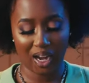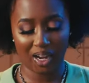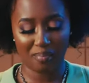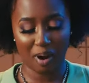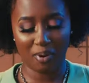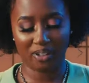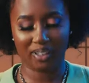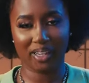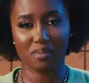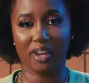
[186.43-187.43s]
Um, my
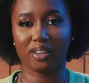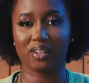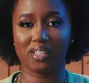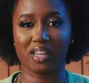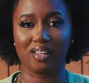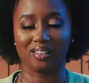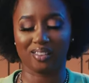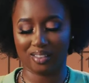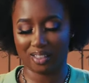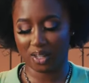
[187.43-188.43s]
birthday is May 13th,
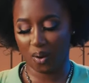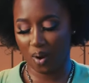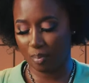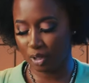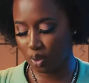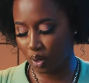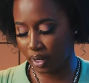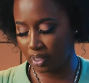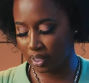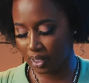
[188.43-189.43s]
so I'm a
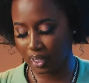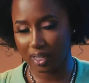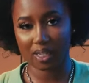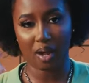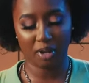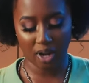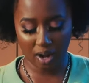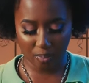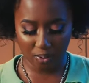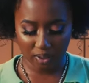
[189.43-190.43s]
Taurus. It's coming
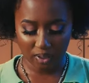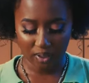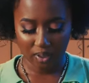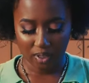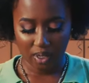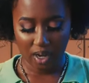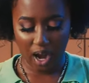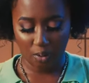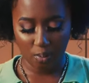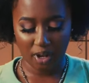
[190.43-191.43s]
up.
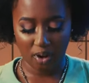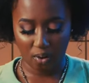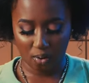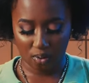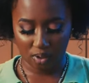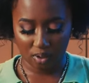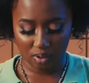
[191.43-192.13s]
I will be old.